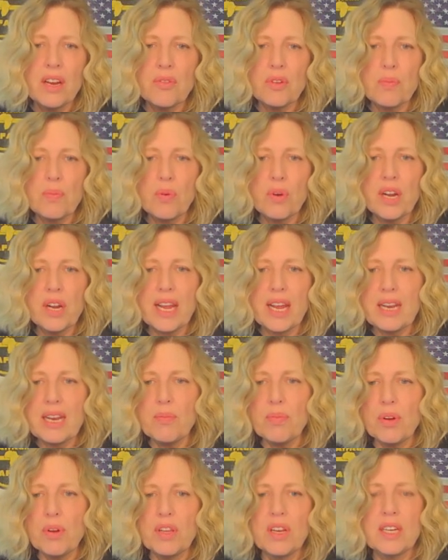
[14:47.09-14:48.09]
Report
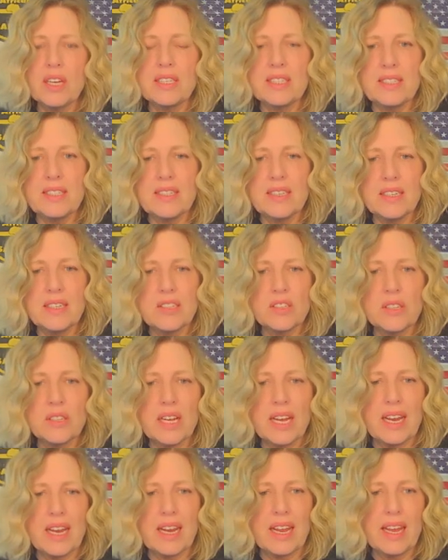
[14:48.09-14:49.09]
any prolonged dizziness or
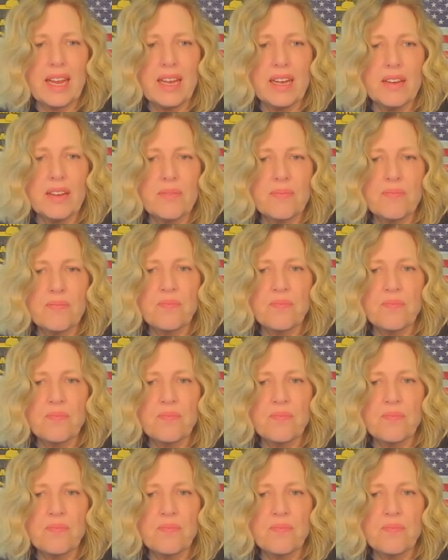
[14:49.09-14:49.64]
headache.